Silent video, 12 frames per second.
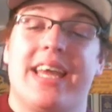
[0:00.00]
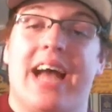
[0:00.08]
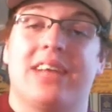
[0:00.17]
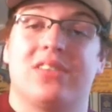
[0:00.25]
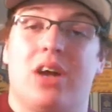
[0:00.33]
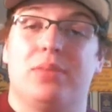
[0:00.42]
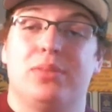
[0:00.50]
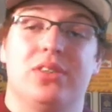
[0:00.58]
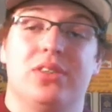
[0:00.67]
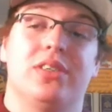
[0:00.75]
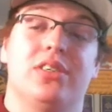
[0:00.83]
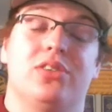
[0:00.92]
has an
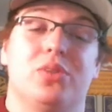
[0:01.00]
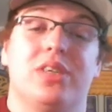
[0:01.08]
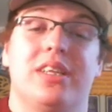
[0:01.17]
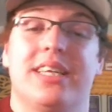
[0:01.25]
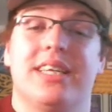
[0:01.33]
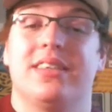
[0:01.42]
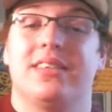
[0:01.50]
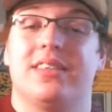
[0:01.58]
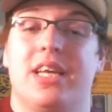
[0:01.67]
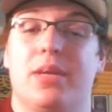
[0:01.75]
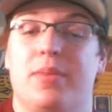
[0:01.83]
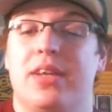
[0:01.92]
opportunity to really lead this
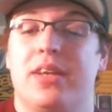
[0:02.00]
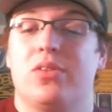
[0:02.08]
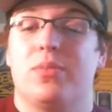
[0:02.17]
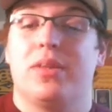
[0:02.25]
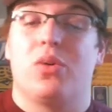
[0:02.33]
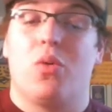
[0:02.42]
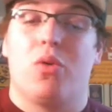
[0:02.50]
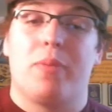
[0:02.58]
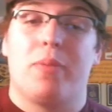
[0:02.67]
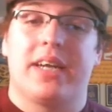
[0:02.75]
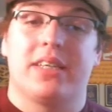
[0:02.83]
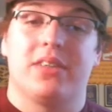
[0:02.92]
team and to be the
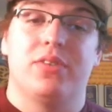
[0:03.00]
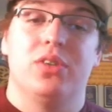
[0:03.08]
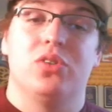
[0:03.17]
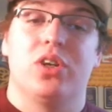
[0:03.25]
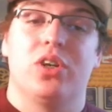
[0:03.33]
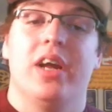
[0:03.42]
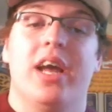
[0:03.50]
quarterback of the future.